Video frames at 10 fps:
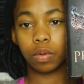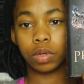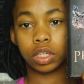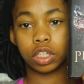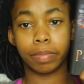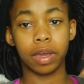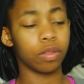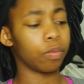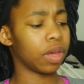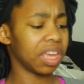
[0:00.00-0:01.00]
Which,
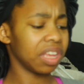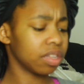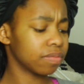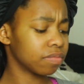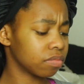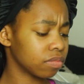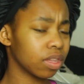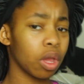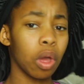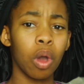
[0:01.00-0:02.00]
by the way,
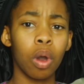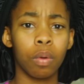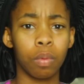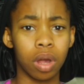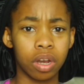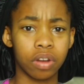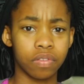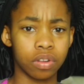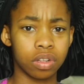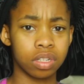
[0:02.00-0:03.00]

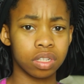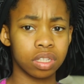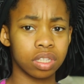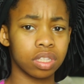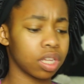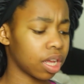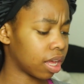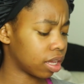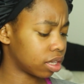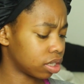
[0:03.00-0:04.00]
wonderful.
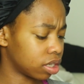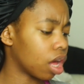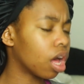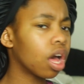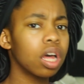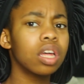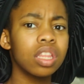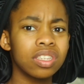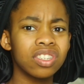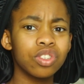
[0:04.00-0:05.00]
Like,
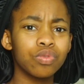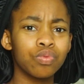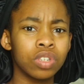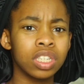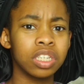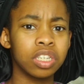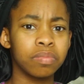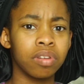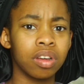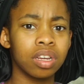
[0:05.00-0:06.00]
this is a really
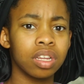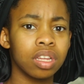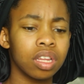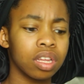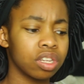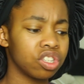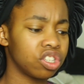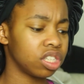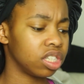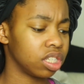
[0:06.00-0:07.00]
good book.
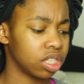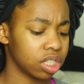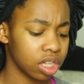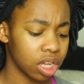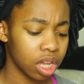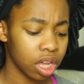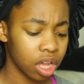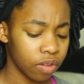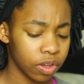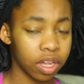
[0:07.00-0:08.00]
Jeez.
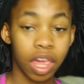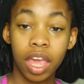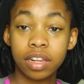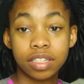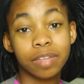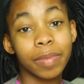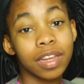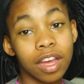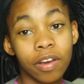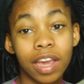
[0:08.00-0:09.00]
You can't tell
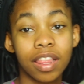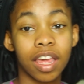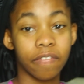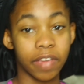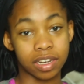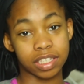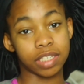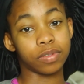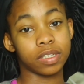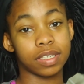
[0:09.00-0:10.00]
by now. I like
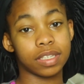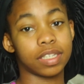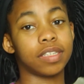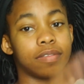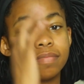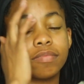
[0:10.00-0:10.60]
fantasy books and